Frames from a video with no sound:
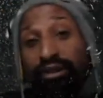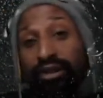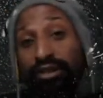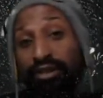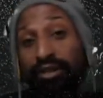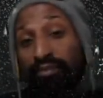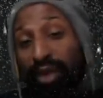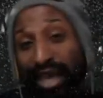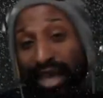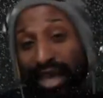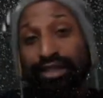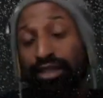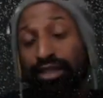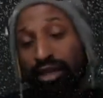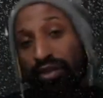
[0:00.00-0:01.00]
Some
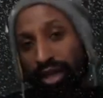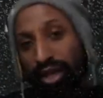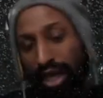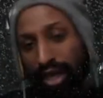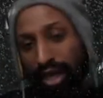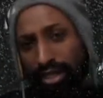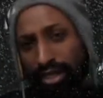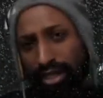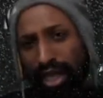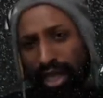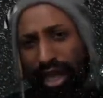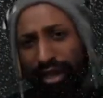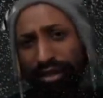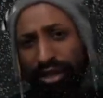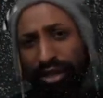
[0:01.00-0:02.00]
peasants on the king's
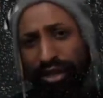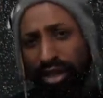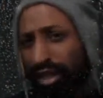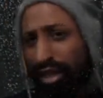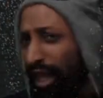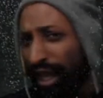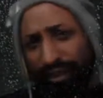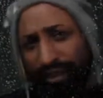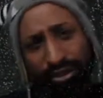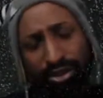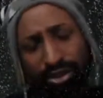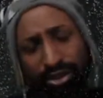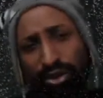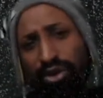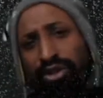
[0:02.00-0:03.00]
land. They got their
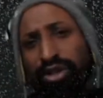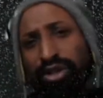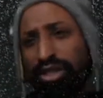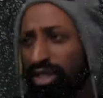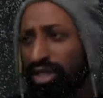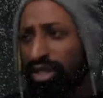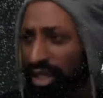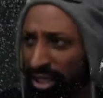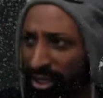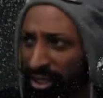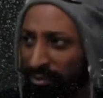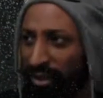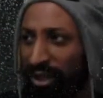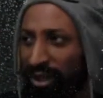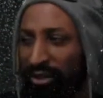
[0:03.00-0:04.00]
torches and their,
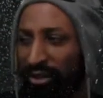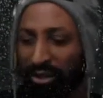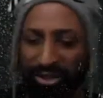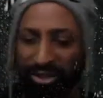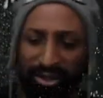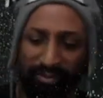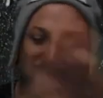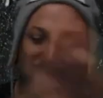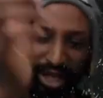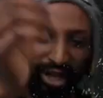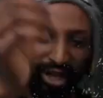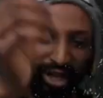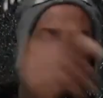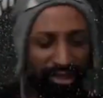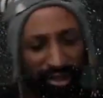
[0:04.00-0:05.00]
their, their
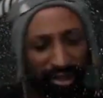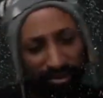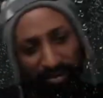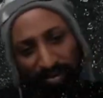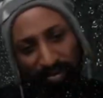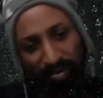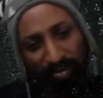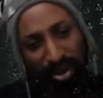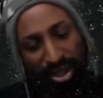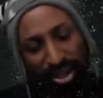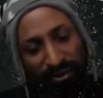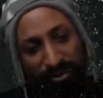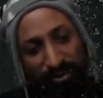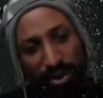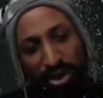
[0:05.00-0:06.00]
spears and their
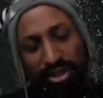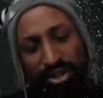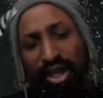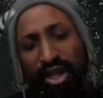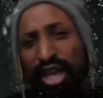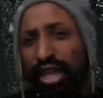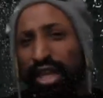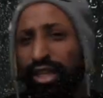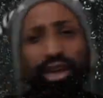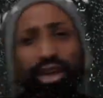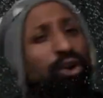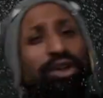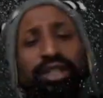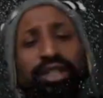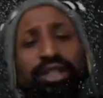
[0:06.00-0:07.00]
pitchforks, and they're
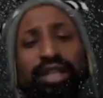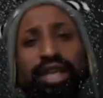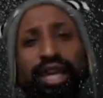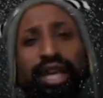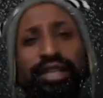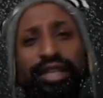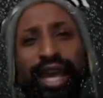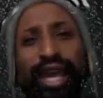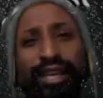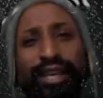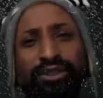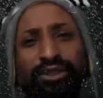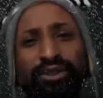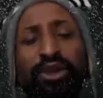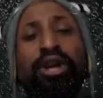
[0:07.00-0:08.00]
going to the king's
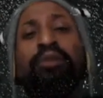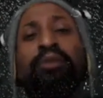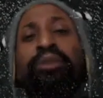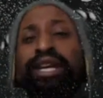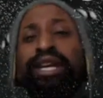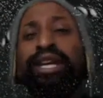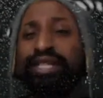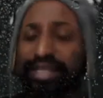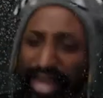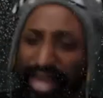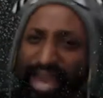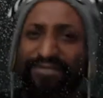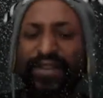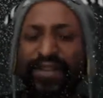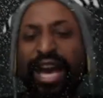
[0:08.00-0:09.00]
castle because
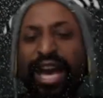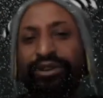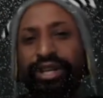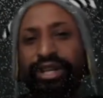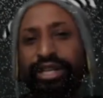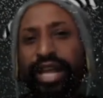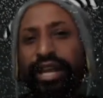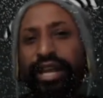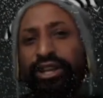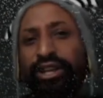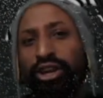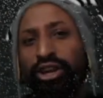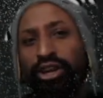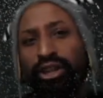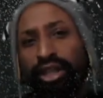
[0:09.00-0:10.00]
they found a dead
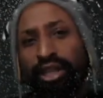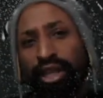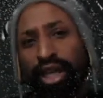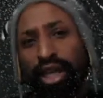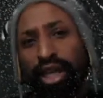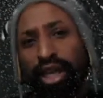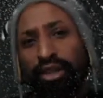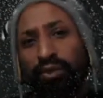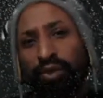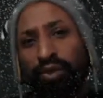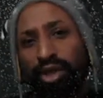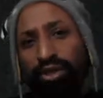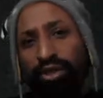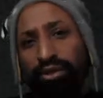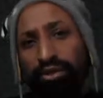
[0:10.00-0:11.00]
girl in the king's
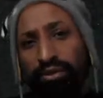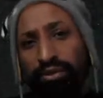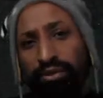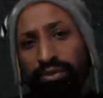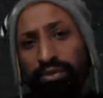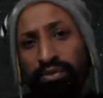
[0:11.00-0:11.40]
woods.